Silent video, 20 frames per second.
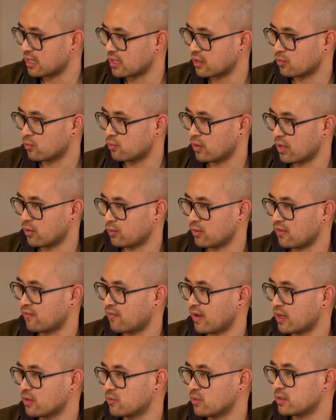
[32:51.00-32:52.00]
what we
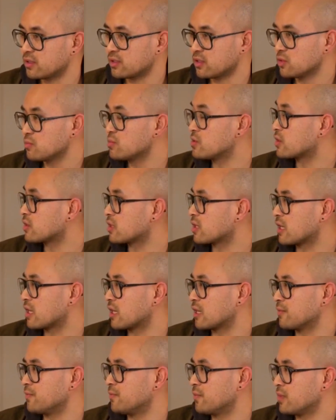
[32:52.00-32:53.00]
found with Stone
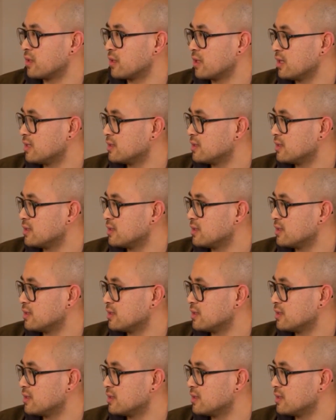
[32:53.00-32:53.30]
Milker is